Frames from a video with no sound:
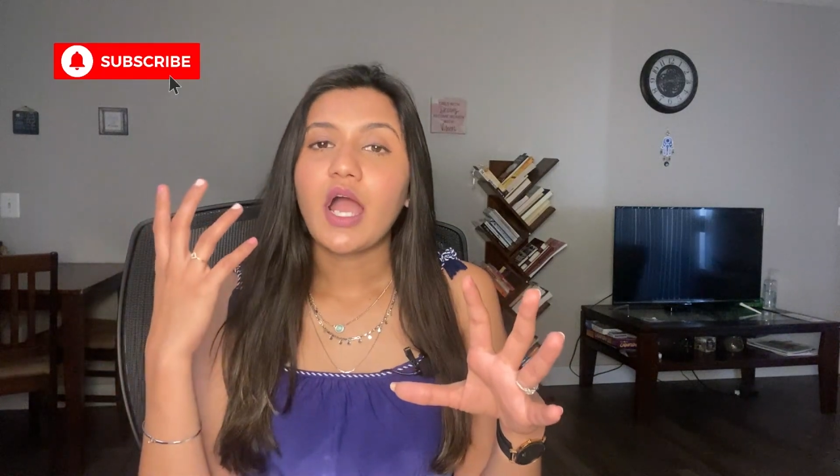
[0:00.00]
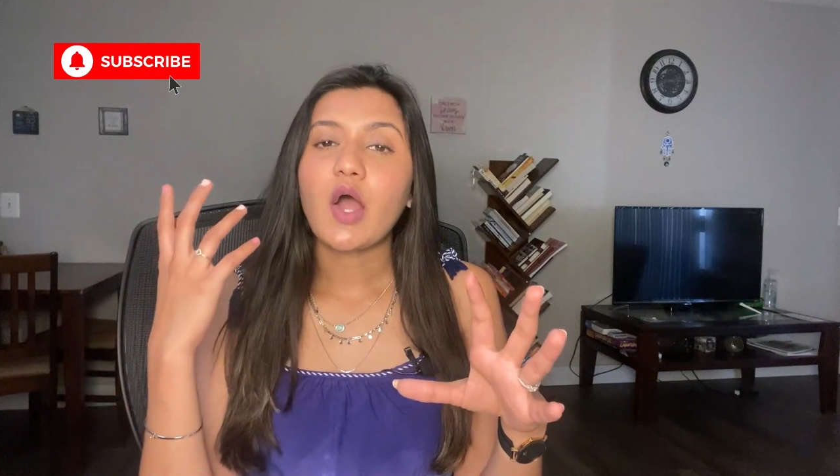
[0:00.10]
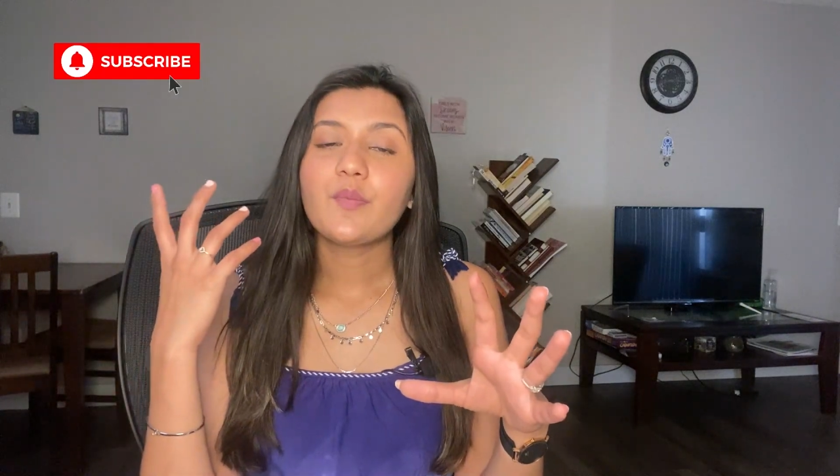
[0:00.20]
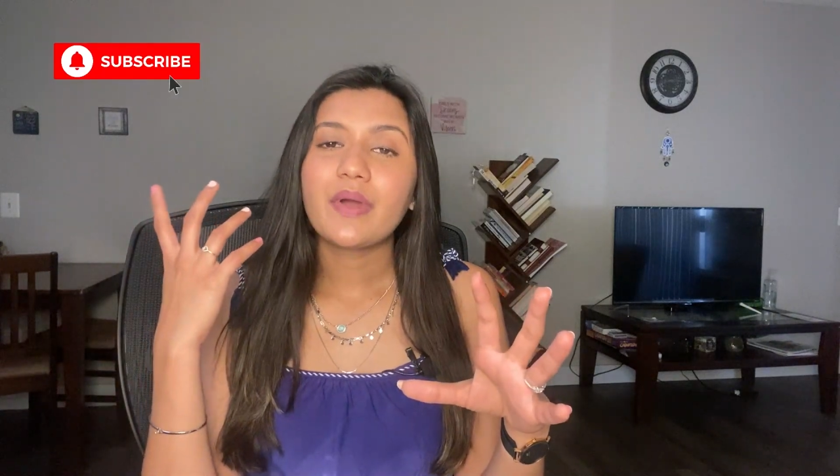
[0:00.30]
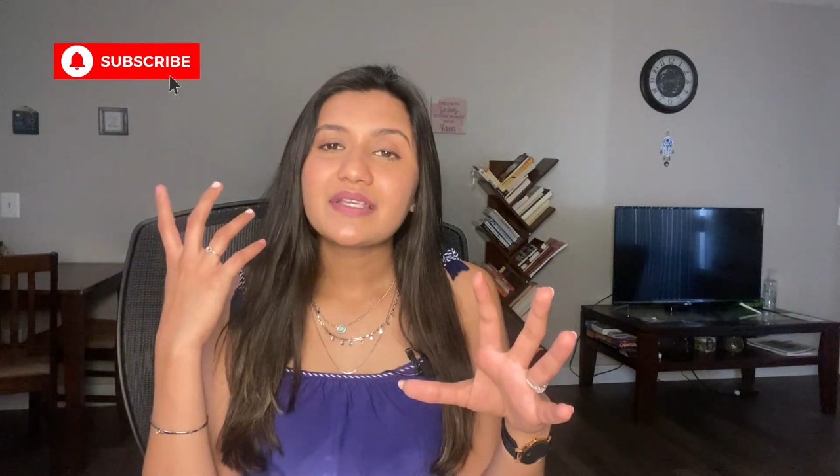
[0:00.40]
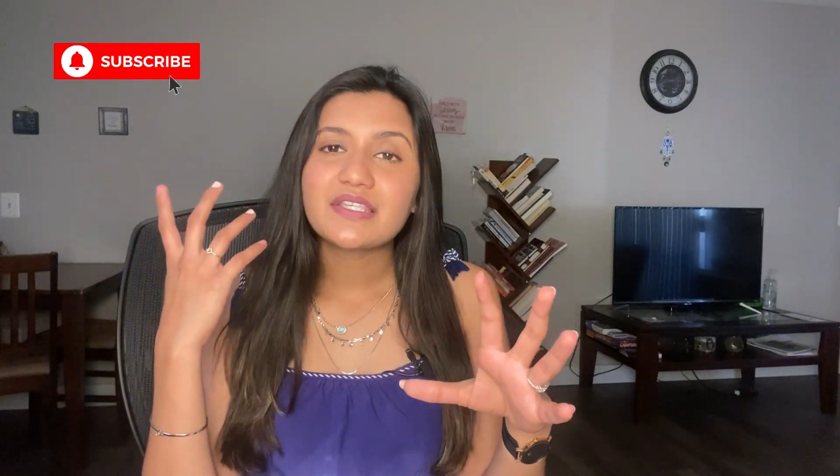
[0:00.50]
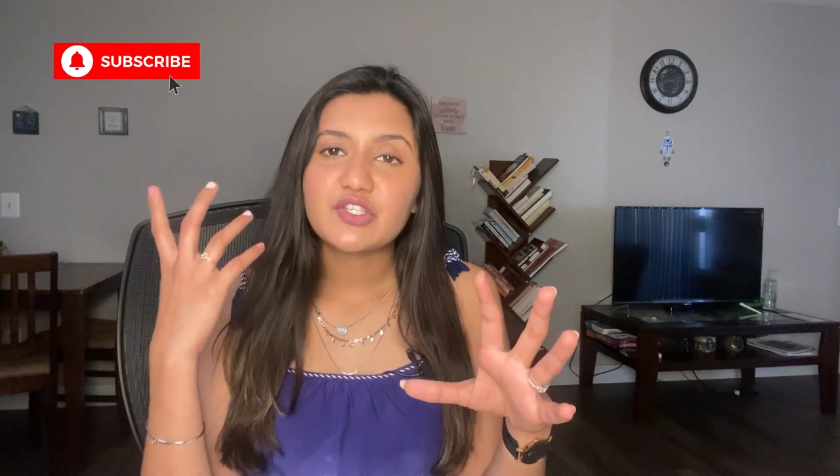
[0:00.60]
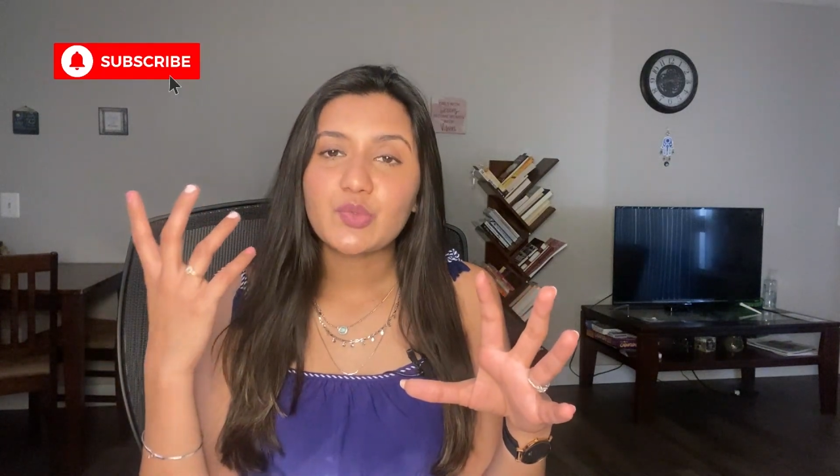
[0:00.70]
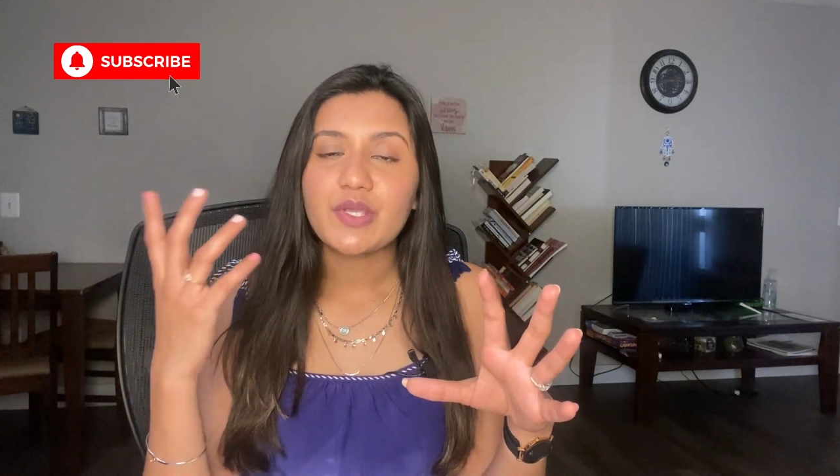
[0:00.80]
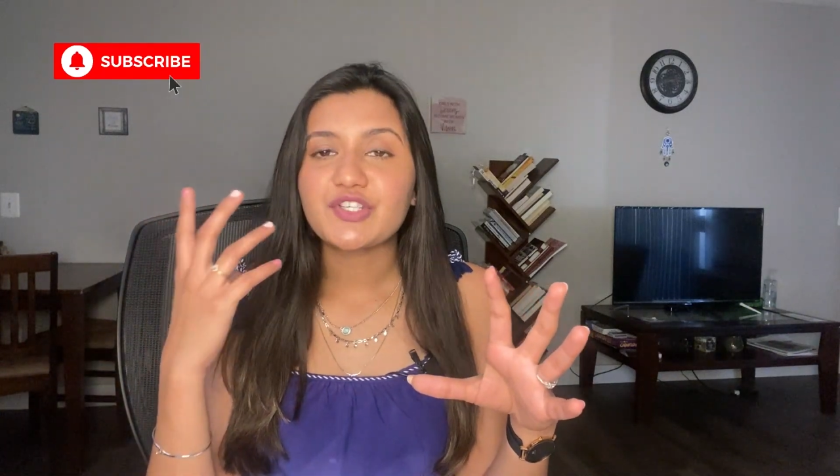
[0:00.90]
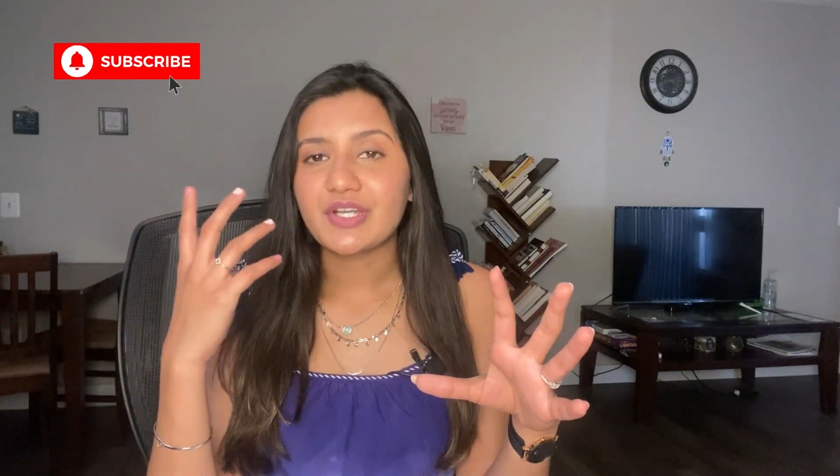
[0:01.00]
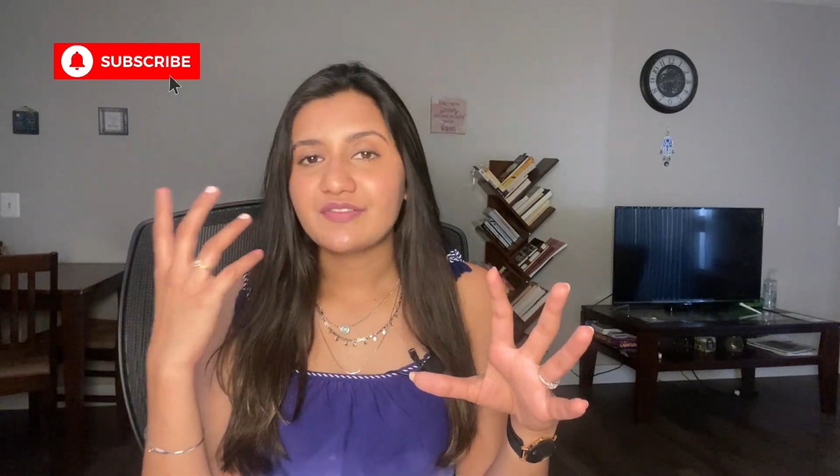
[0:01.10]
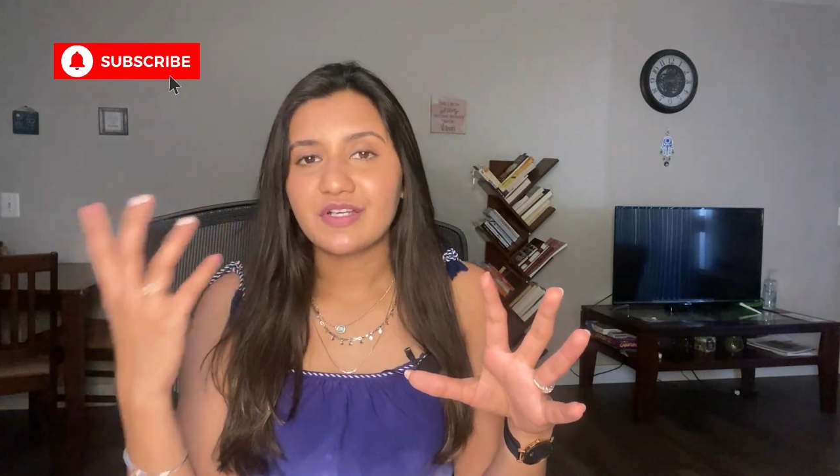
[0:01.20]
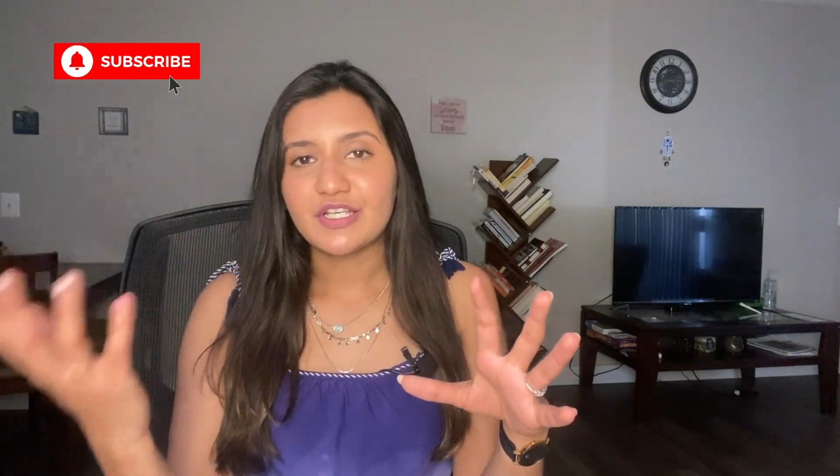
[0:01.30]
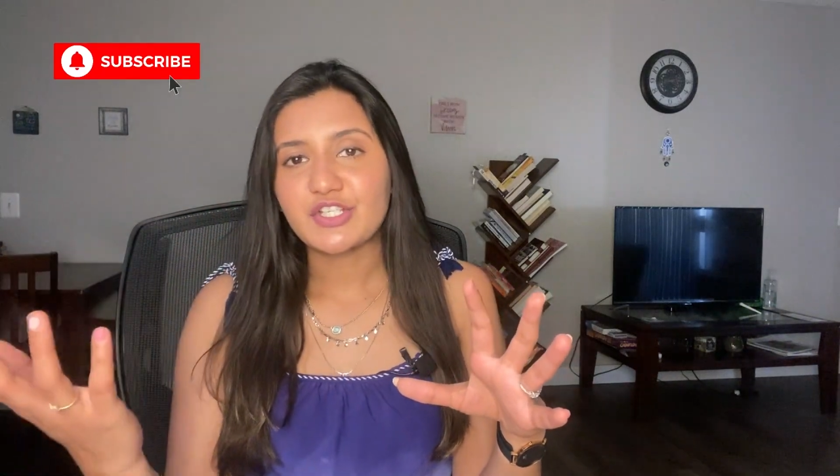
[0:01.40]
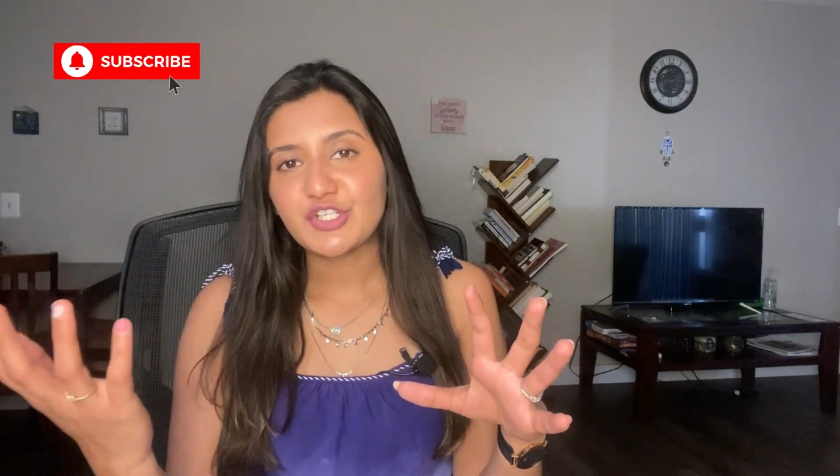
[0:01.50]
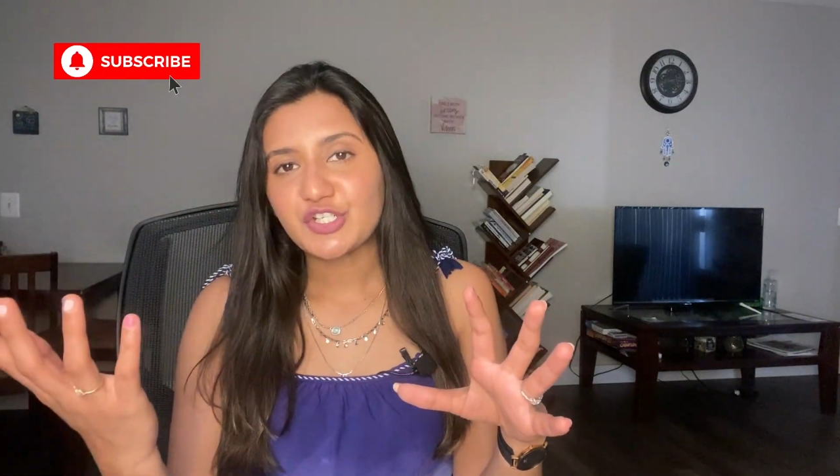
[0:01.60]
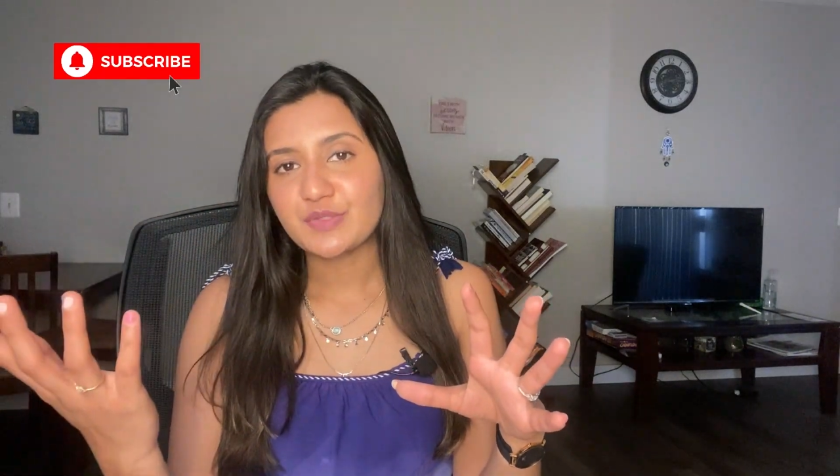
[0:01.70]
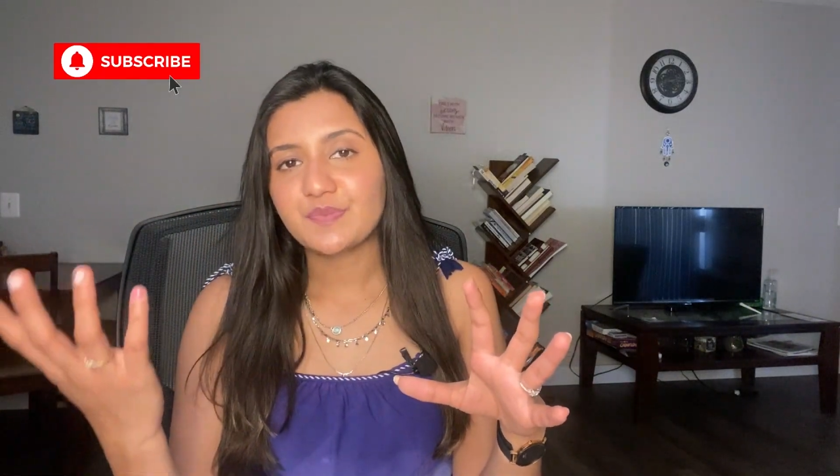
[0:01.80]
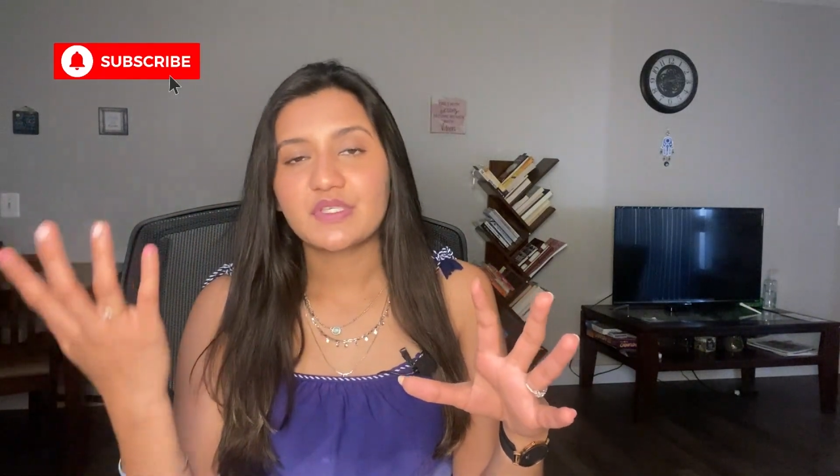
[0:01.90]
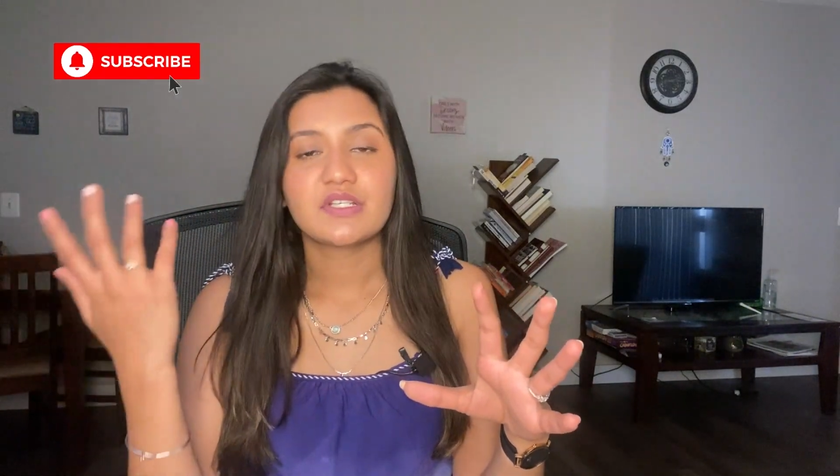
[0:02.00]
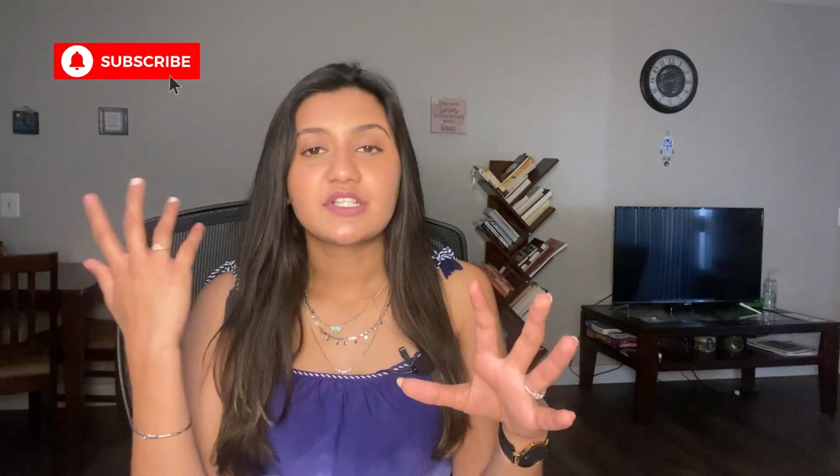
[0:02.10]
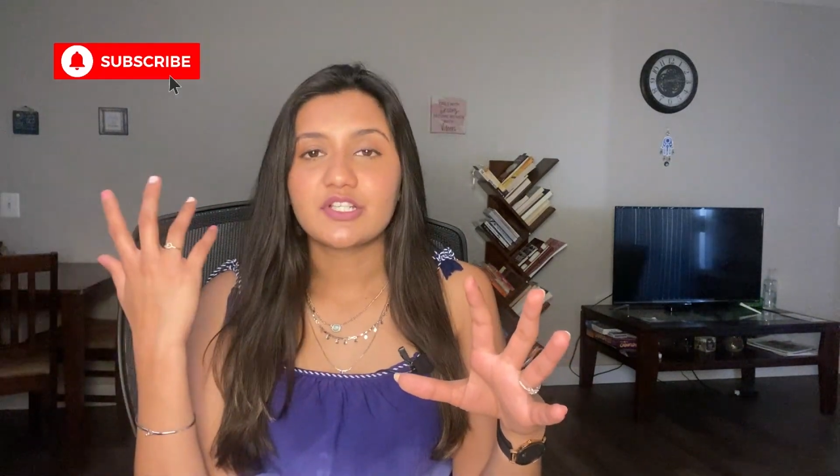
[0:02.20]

how might situation and relationships